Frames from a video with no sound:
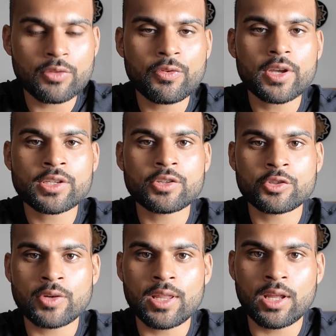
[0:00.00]
the first
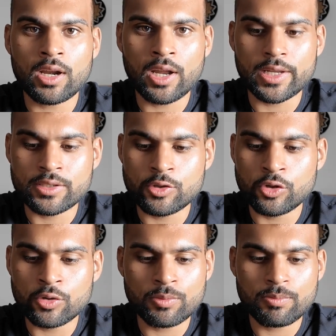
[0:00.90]
constraint that I'd like
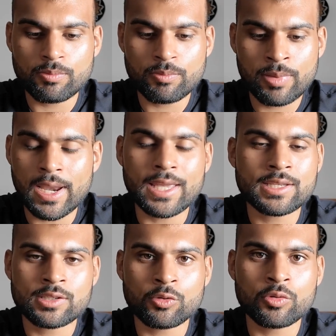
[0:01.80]
to
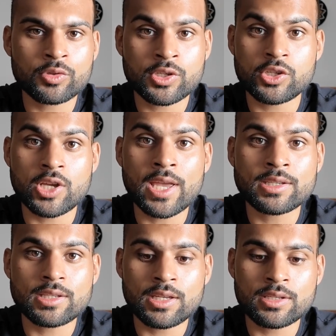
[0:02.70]
place or
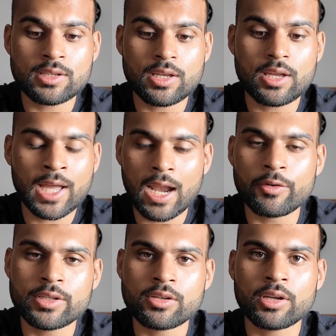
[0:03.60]
suggest is a
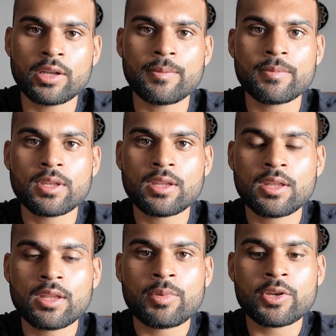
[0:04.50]
calorie target,
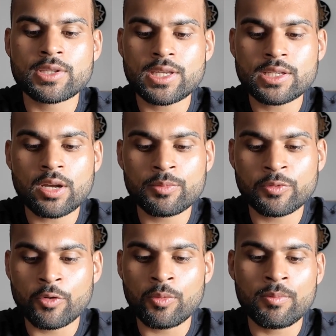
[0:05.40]
because this comes
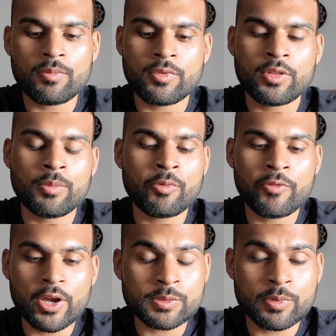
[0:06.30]
from the
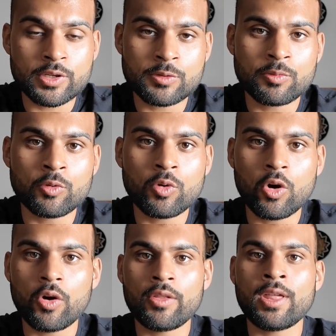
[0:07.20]
first
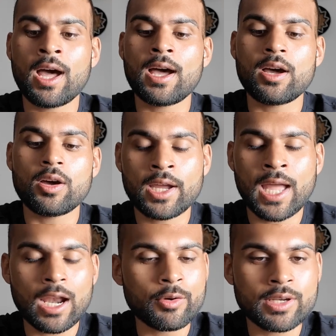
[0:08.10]
principle that a
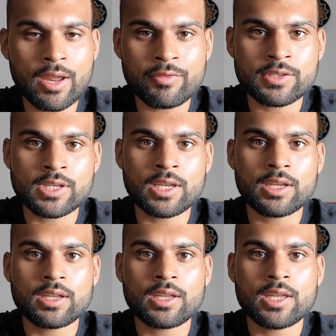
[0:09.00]
calorie
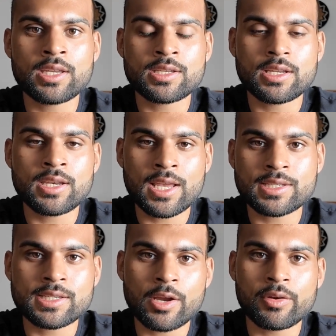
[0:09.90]
deficit is
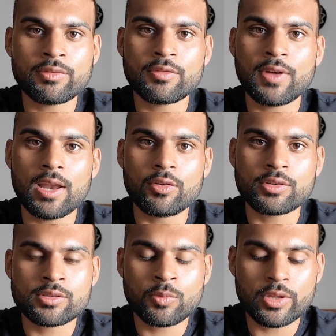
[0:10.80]
necessary for fat
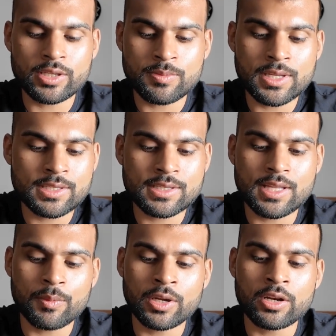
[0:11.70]
loss. What this means is
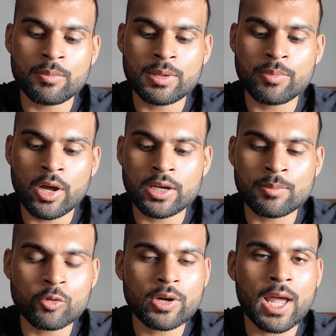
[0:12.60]
that we're going to be
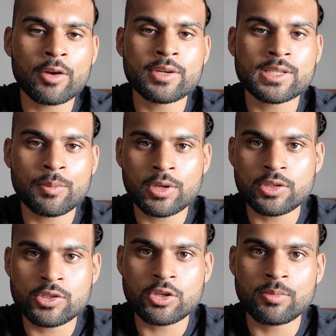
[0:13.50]
burning more calories than we're
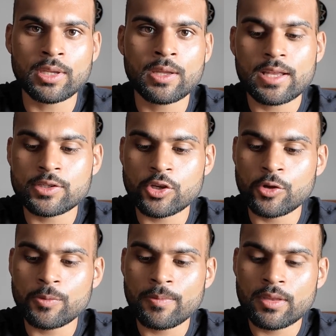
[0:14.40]
consuming. And so